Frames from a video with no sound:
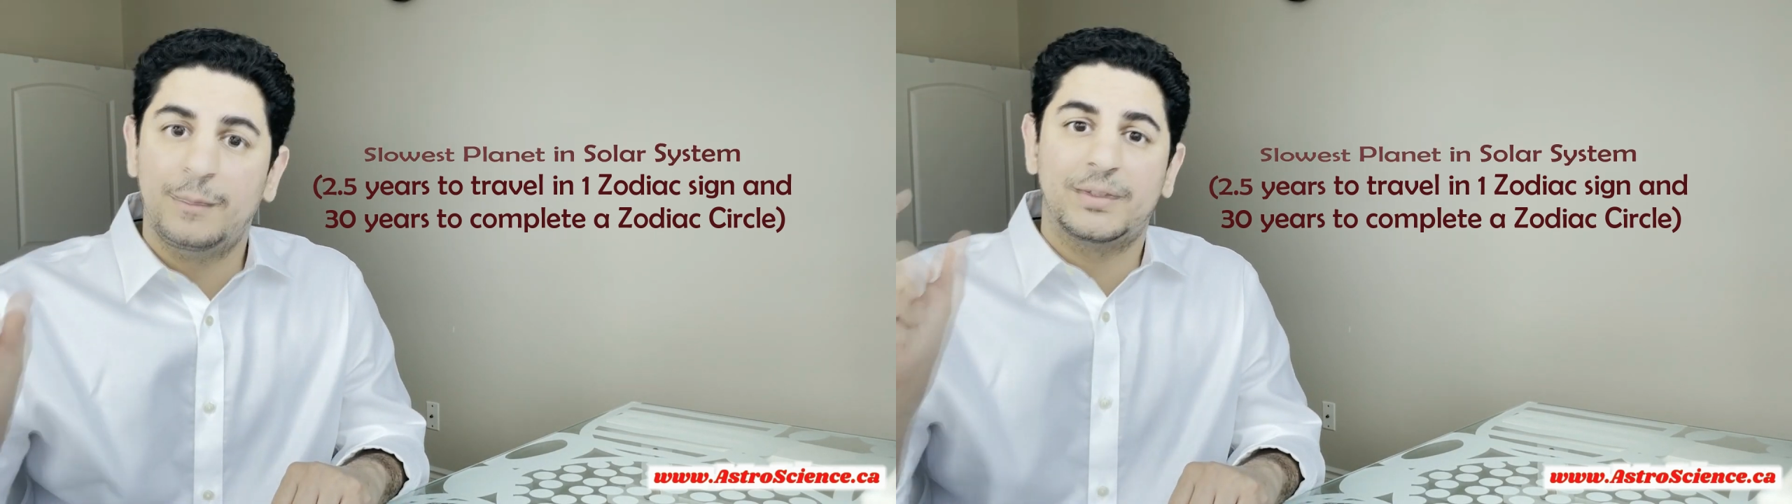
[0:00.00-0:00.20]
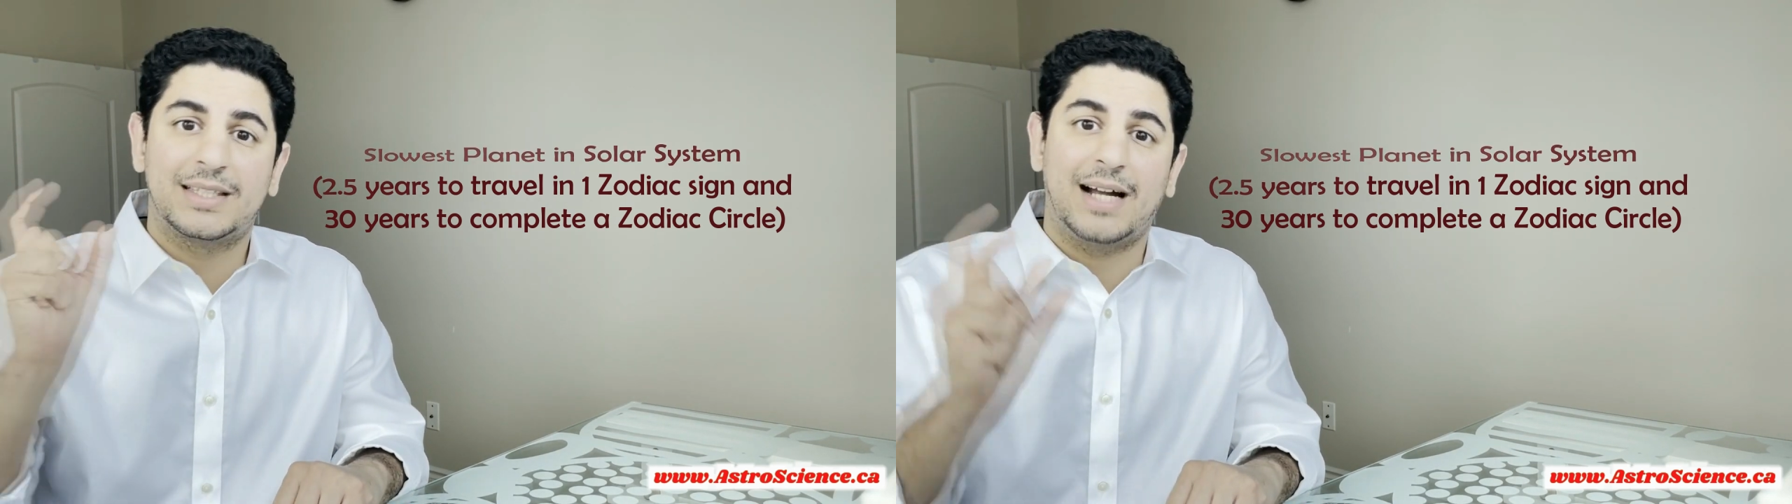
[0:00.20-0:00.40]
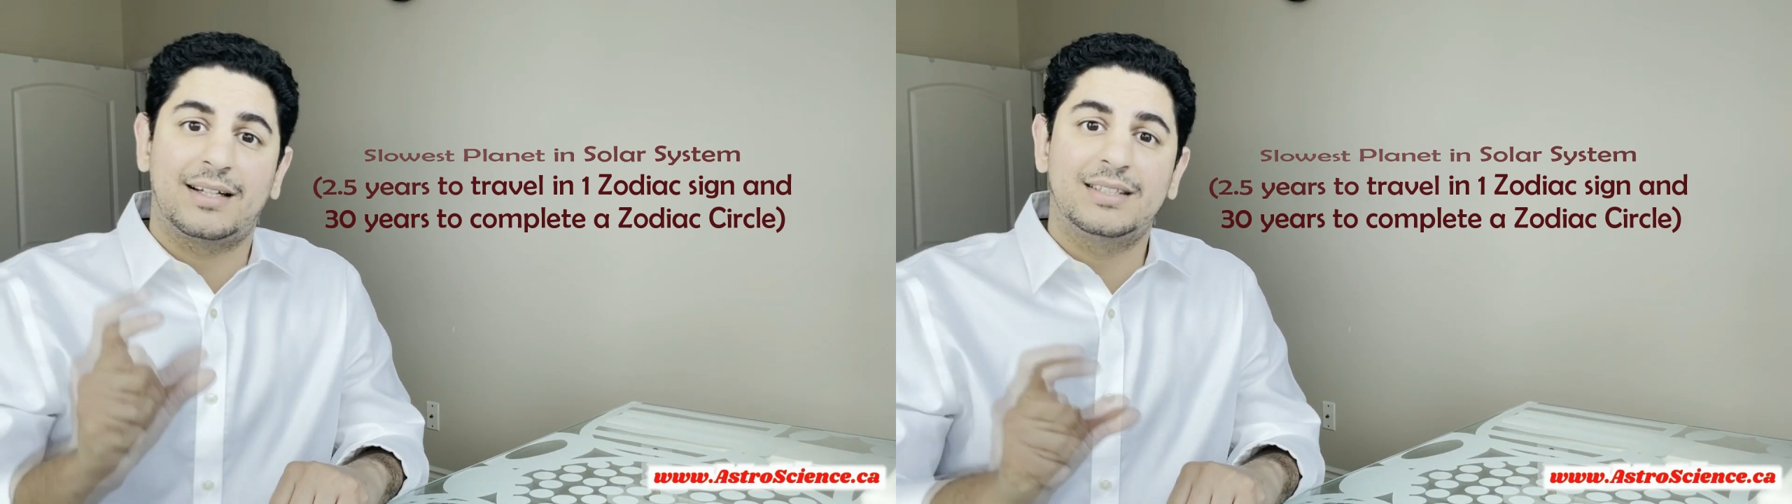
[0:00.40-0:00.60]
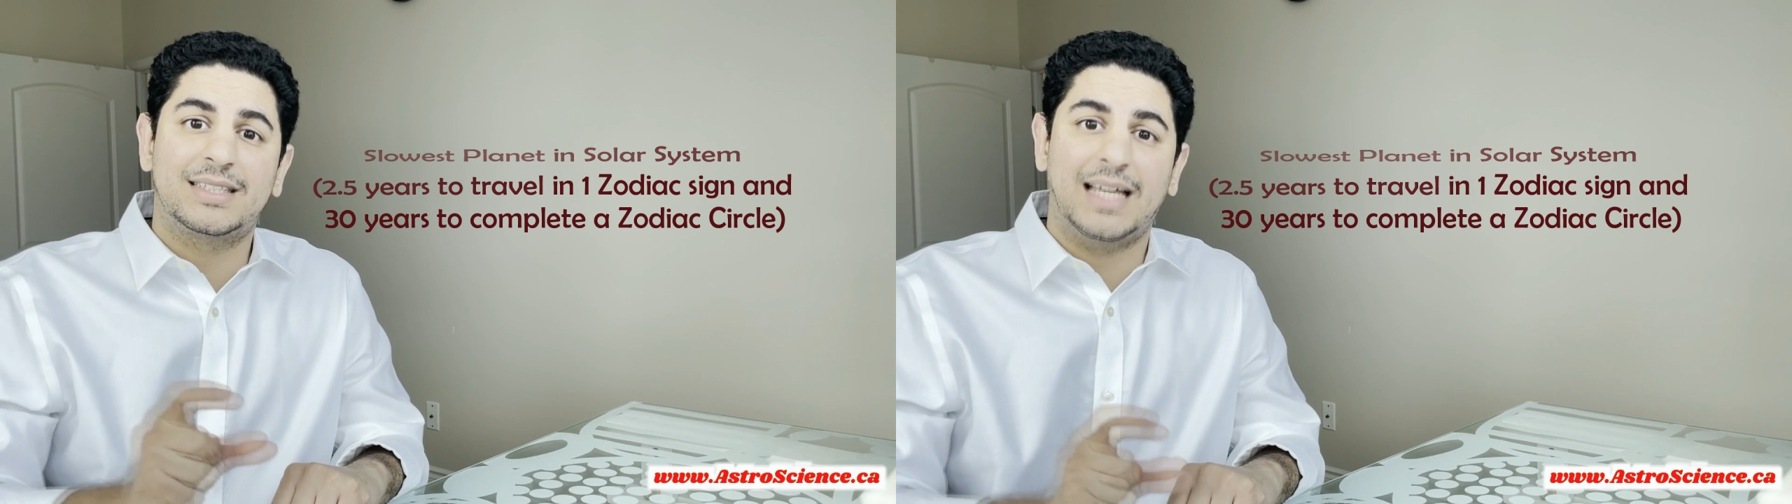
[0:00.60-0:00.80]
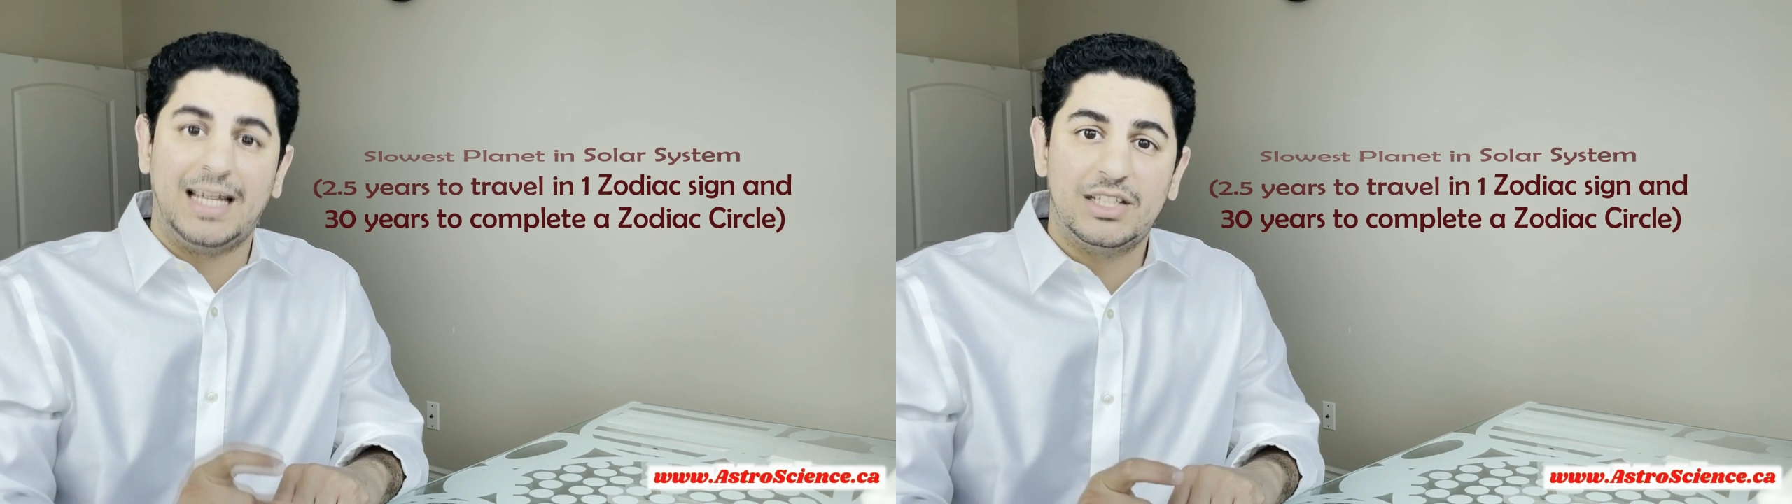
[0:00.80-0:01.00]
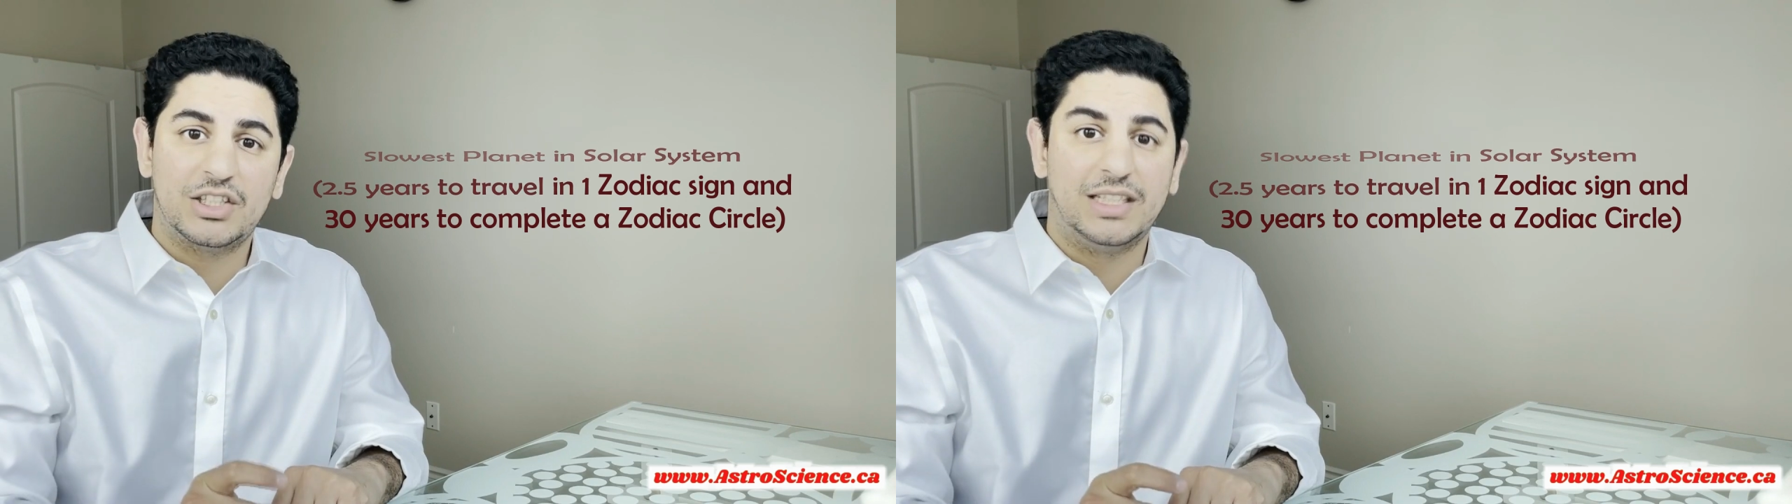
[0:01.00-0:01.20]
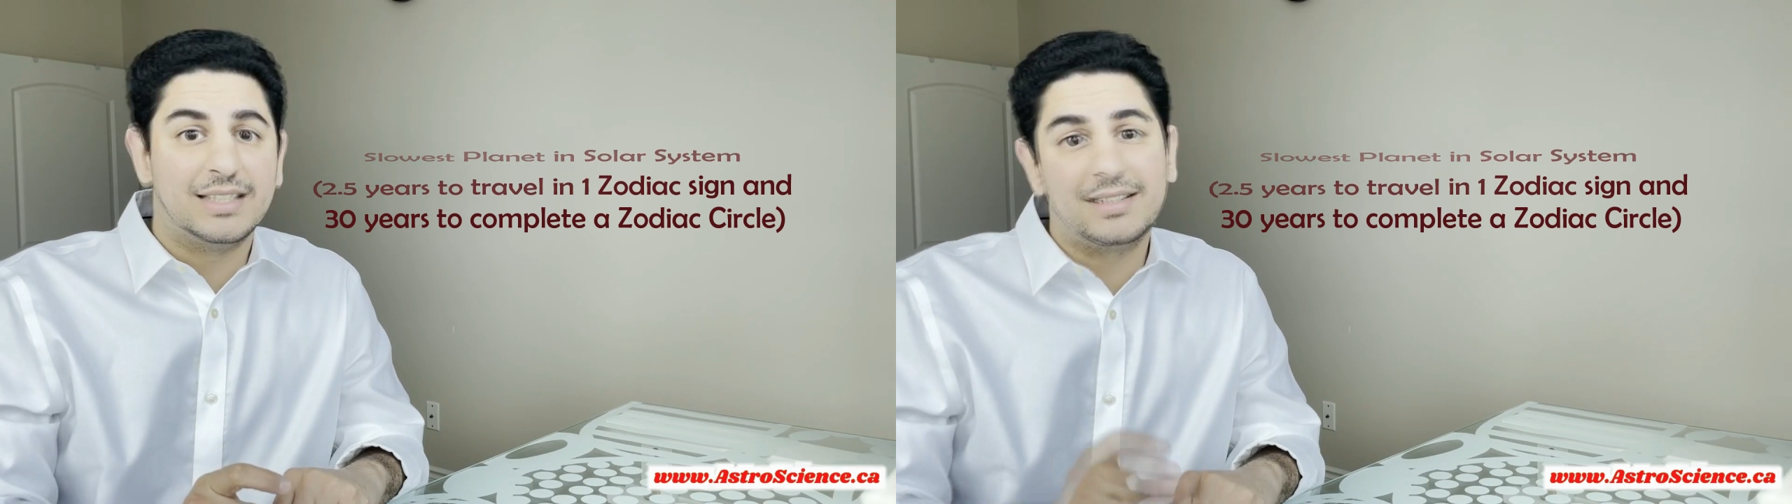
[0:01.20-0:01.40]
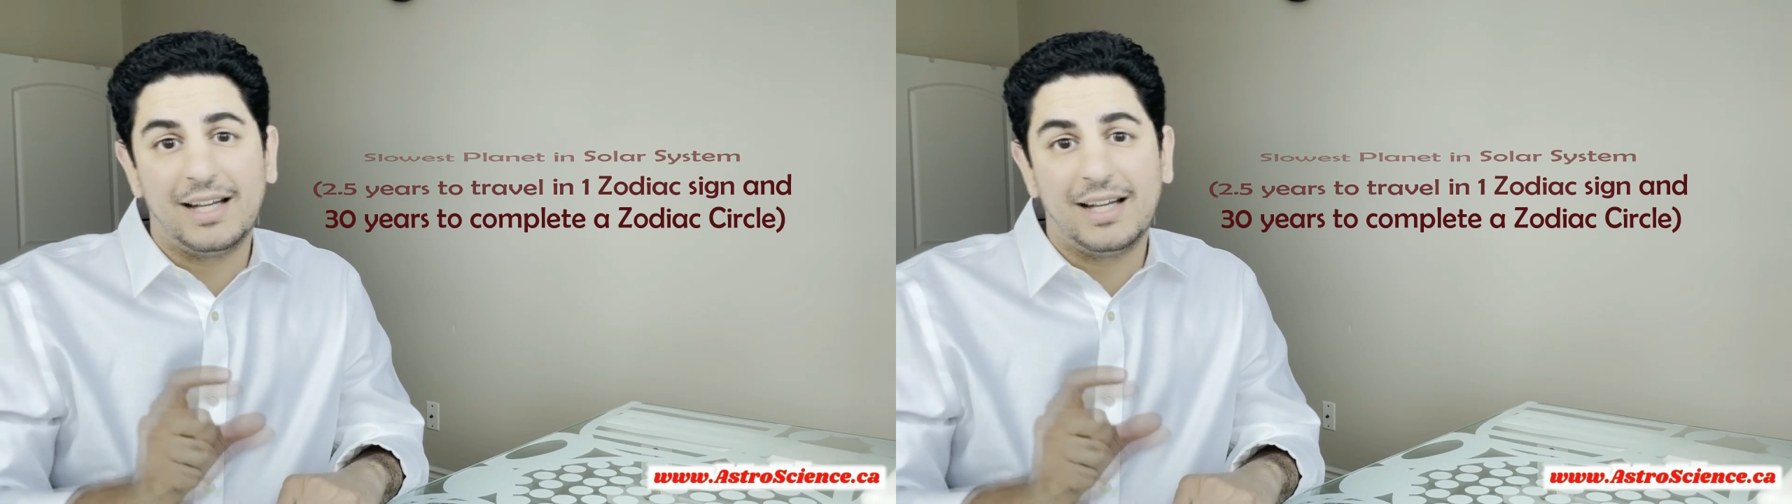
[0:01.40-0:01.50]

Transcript: Saturn's age is